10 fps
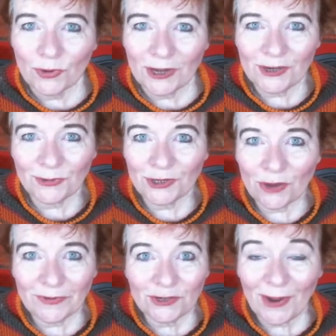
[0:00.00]
You can do
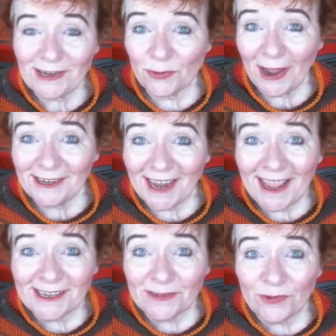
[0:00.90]
it over 21
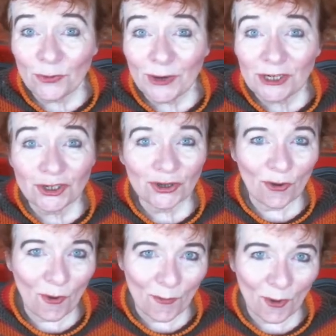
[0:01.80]
days if you
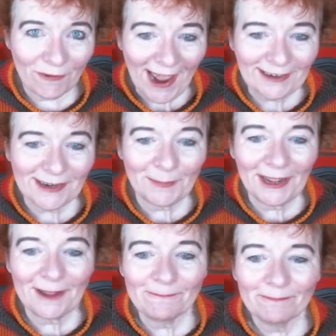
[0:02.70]
wish, or more
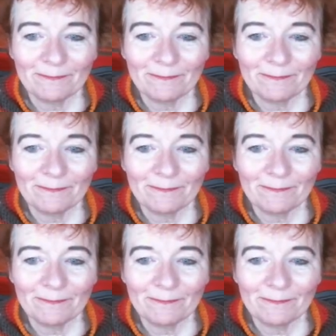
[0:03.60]
randomly.